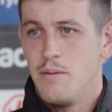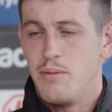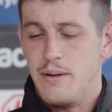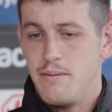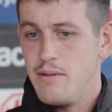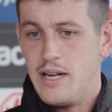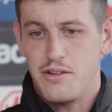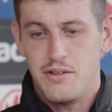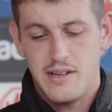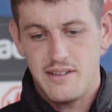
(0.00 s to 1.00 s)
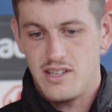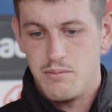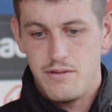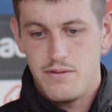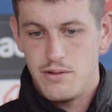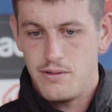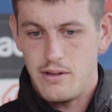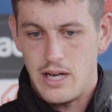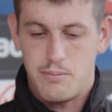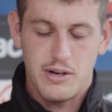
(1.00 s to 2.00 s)
been had a good season in the midfield,
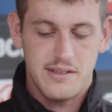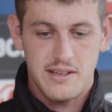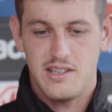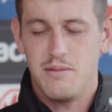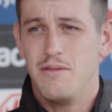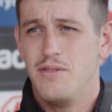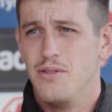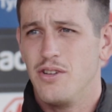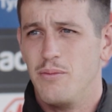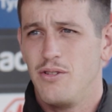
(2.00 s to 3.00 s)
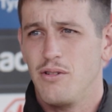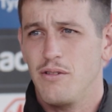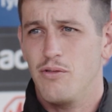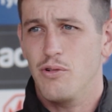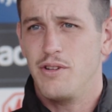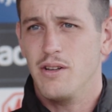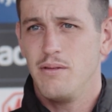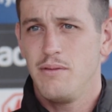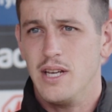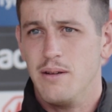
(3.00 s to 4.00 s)
pre-season in the midfield. So I'm just looking forward
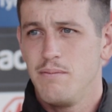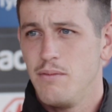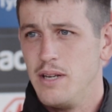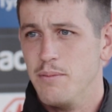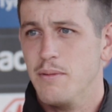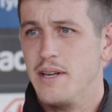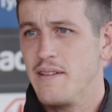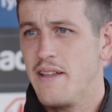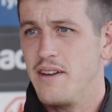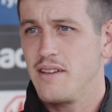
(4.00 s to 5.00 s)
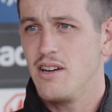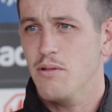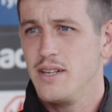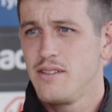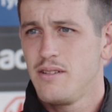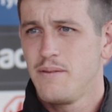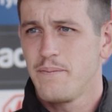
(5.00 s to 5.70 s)
to, implementing that in the next couple of weeks.